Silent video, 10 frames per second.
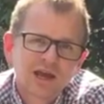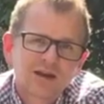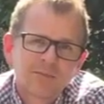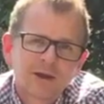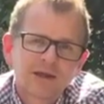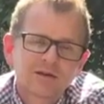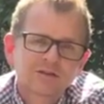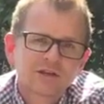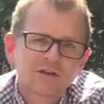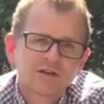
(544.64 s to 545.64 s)
canopy
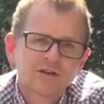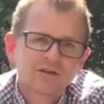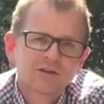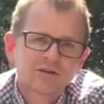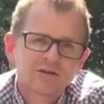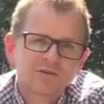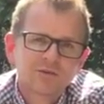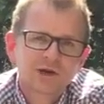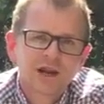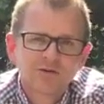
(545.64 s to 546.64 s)
so that you
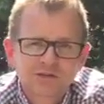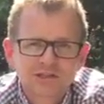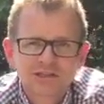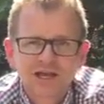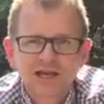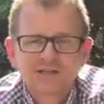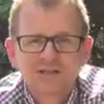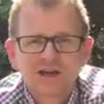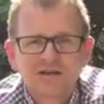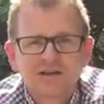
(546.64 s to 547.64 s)
were closer to nature,